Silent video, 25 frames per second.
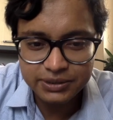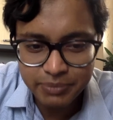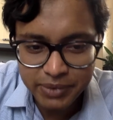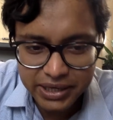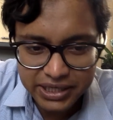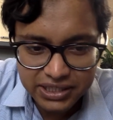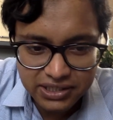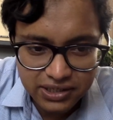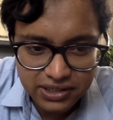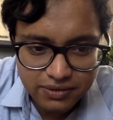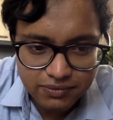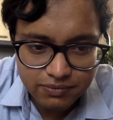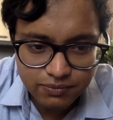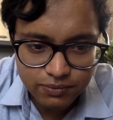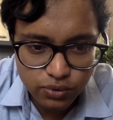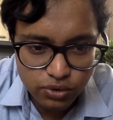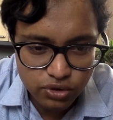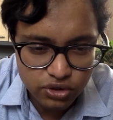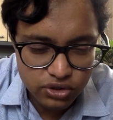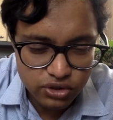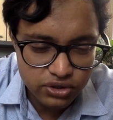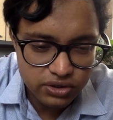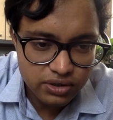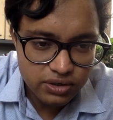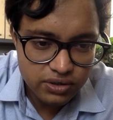matching
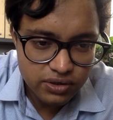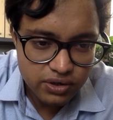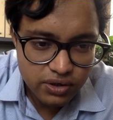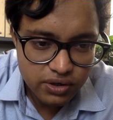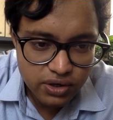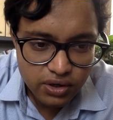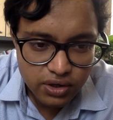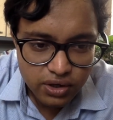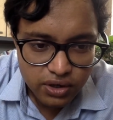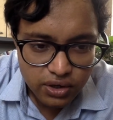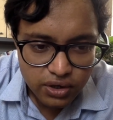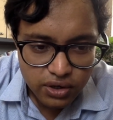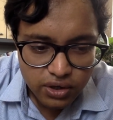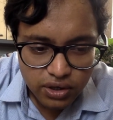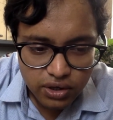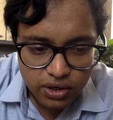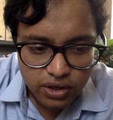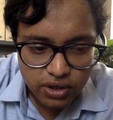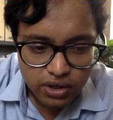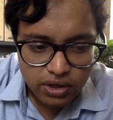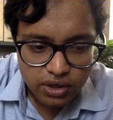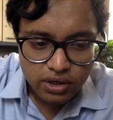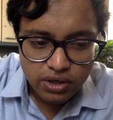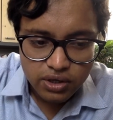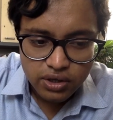portion.
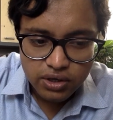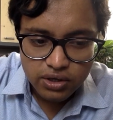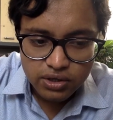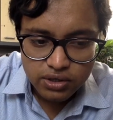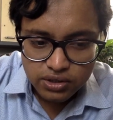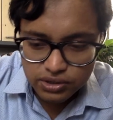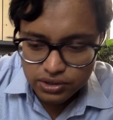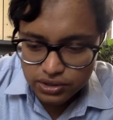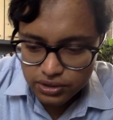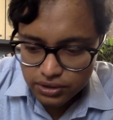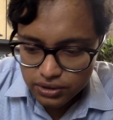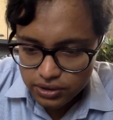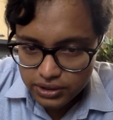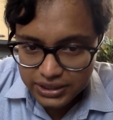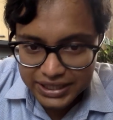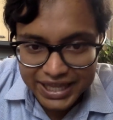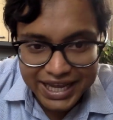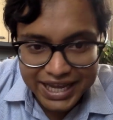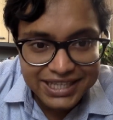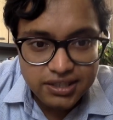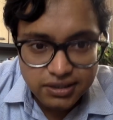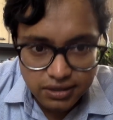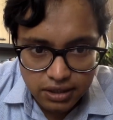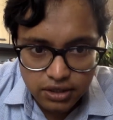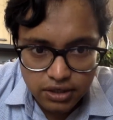So
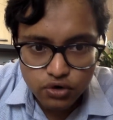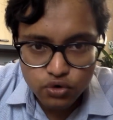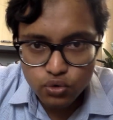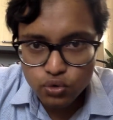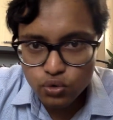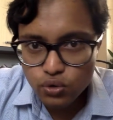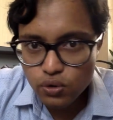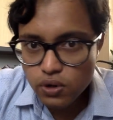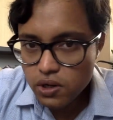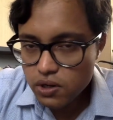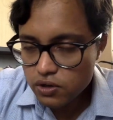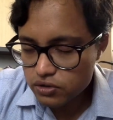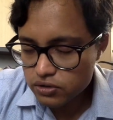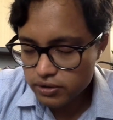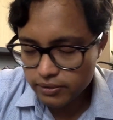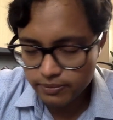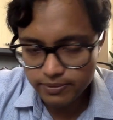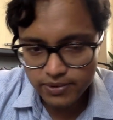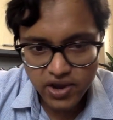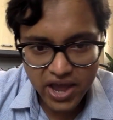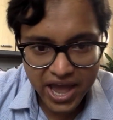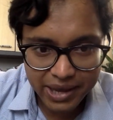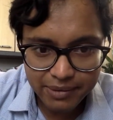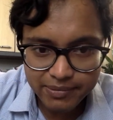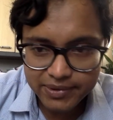that's the rule. So if you
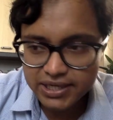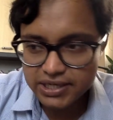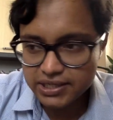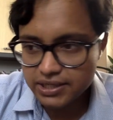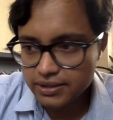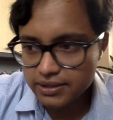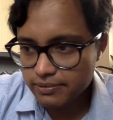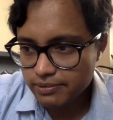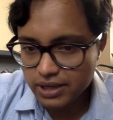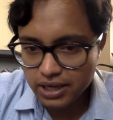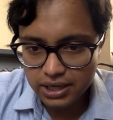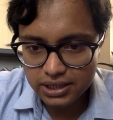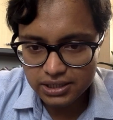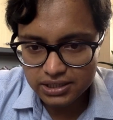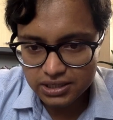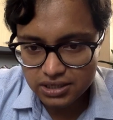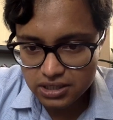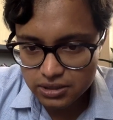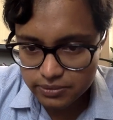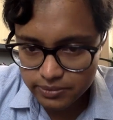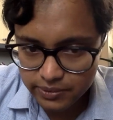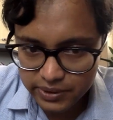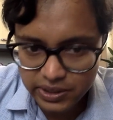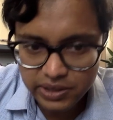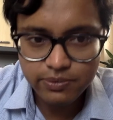have any
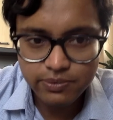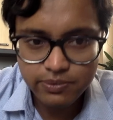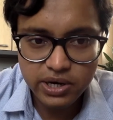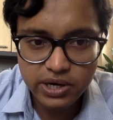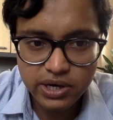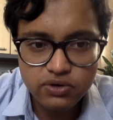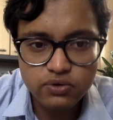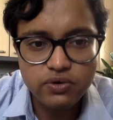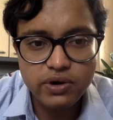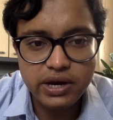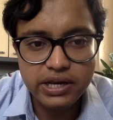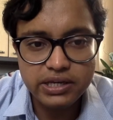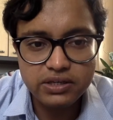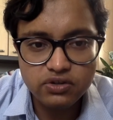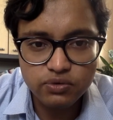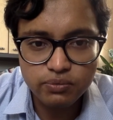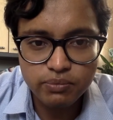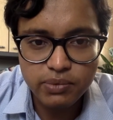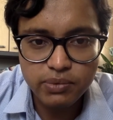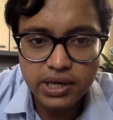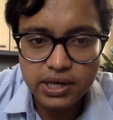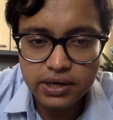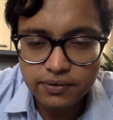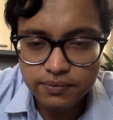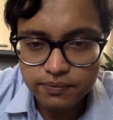difficulties, feel free to write to
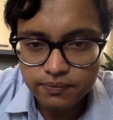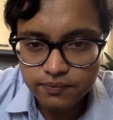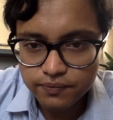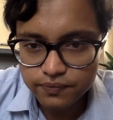me.